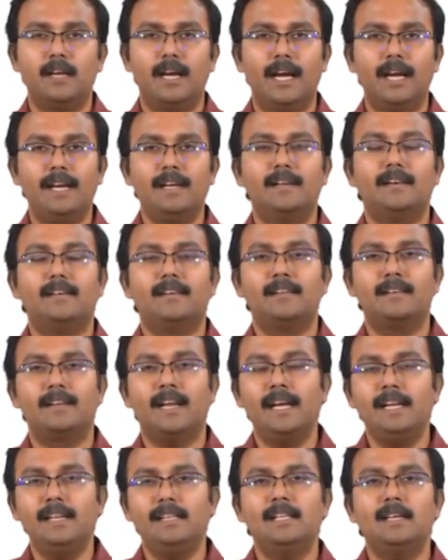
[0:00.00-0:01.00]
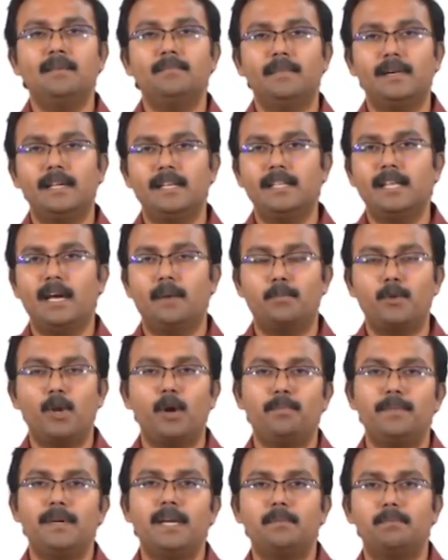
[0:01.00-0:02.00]
and write them in the
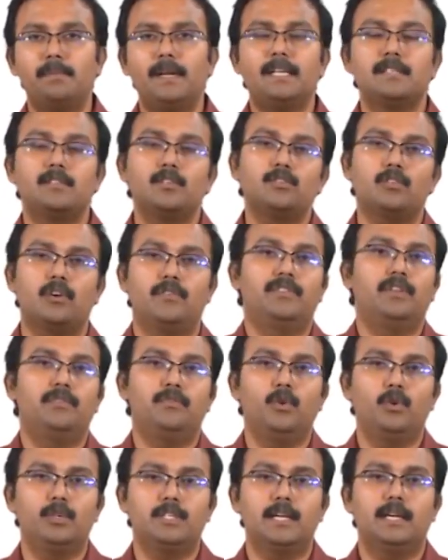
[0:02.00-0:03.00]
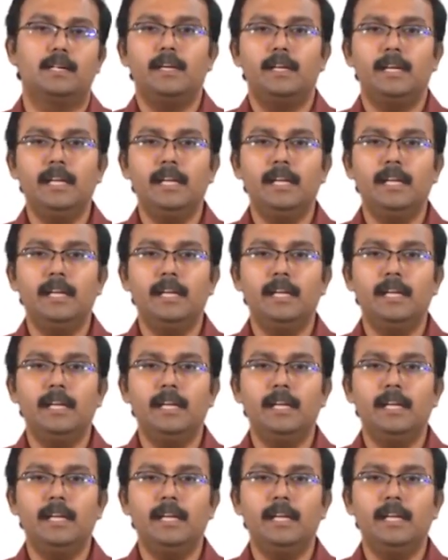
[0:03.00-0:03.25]
appropriate places of the flowchart.